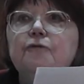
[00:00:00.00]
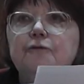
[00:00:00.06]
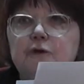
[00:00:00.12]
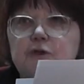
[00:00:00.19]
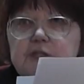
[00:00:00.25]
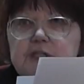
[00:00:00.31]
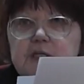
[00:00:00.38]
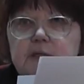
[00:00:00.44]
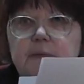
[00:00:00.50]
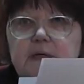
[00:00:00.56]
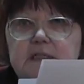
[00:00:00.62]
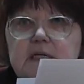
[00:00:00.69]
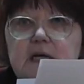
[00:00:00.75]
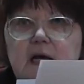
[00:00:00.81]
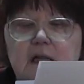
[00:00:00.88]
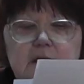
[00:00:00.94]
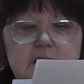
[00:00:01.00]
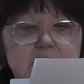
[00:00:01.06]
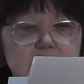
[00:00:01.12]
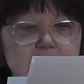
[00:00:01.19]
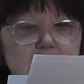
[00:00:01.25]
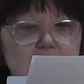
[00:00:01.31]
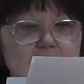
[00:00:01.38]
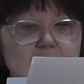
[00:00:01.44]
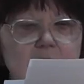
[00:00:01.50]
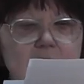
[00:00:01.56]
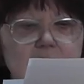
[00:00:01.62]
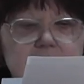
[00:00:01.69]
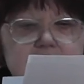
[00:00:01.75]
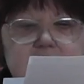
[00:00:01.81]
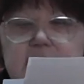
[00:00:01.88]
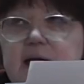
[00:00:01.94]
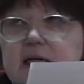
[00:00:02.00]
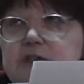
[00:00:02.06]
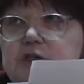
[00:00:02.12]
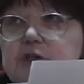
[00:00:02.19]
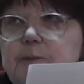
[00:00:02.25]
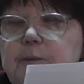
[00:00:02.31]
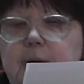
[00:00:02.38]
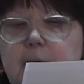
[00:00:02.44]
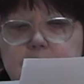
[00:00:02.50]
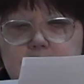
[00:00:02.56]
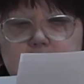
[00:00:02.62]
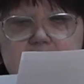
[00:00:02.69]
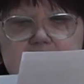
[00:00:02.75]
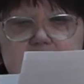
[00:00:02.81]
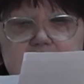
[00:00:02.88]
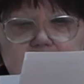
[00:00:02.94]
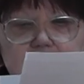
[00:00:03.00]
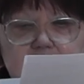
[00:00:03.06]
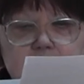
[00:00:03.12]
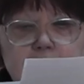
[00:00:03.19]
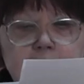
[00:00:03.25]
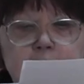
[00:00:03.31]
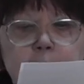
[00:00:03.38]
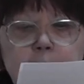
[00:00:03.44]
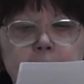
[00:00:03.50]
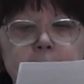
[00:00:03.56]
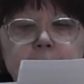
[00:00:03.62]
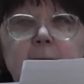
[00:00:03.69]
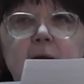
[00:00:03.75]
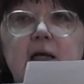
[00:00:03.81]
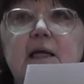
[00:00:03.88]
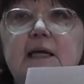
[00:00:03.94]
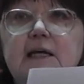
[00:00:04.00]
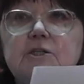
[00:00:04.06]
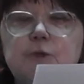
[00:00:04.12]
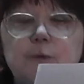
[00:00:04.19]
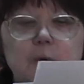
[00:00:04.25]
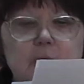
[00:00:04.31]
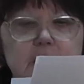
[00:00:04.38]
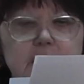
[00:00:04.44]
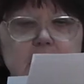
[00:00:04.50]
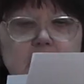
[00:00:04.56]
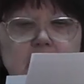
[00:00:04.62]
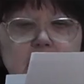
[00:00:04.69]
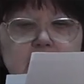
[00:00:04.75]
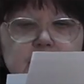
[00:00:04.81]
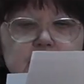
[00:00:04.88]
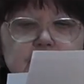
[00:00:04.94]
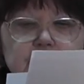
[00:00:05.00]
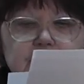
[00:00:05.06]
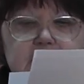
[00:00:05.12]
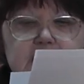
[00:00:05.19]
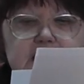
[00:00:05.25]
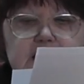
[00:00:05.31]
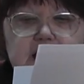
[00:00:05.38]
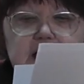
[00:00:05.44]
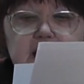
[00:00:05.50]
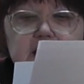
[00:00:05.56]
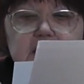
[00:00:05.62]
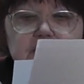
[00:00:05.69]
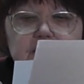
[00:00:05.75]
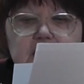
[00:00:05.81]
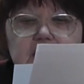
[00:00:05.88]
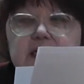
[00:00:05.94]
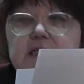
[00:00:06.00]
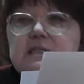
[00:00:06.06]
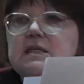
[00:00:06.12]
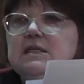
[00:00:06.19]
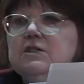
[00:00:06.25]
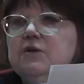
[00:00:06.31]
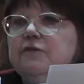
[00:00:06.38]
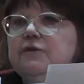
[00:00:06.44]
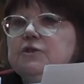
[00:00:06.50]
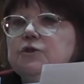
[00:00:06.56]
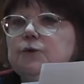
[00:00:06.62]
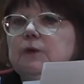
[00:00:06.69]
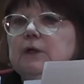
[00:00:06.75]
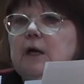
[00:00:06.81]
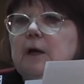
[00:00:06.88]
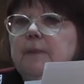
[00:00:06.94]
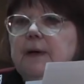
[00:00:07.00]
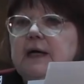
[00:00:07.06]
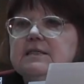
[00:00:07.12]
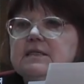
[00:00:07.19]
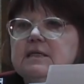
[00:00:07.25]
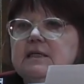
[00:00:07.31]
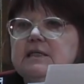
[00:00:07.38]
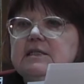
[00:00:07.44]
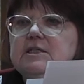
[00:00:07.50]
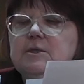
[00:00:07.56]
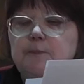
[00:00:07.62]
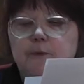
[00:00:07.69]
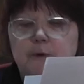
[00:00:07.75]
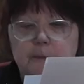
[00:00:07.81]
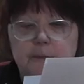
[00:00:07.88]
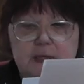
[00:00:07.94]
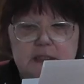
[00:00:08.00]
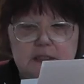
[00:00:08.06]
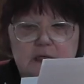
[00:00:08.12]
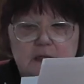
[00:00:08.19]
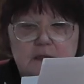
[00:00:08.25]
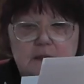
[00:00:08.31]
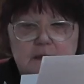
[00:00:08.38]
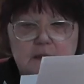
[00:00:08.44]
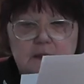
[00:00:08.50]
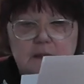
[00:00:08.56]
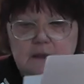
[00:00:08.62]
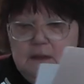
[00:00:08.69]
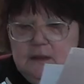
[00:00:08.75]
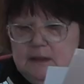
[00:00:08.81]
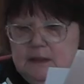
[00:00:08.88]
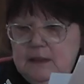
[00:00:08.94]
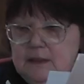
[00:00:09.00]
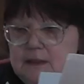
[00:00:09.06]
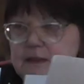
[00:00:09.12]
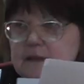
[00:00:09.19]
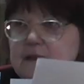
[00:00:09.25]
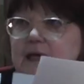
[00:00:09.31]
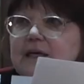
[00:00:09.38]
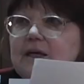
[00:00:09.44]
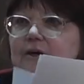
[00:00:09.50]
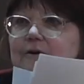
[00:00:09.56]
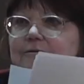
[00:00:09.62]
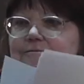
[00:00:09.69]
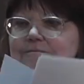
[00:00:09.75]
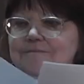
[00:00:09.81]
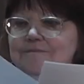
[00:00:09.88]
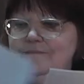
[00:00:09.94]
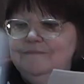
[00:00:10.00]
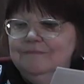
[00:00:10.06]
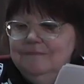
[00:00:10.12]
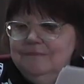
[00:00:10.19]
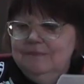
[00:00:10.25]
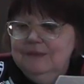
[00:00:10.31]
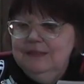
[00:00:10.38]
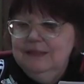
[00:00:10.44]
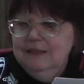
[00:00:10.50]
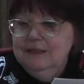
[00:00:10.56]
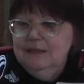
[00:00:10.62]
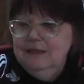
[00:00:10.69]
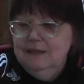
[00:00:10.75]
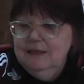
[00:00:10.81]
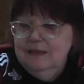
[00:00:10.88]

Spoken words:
first mentality sketched by Bernstein, each one to the extent that his individual capacities permit. Thank you.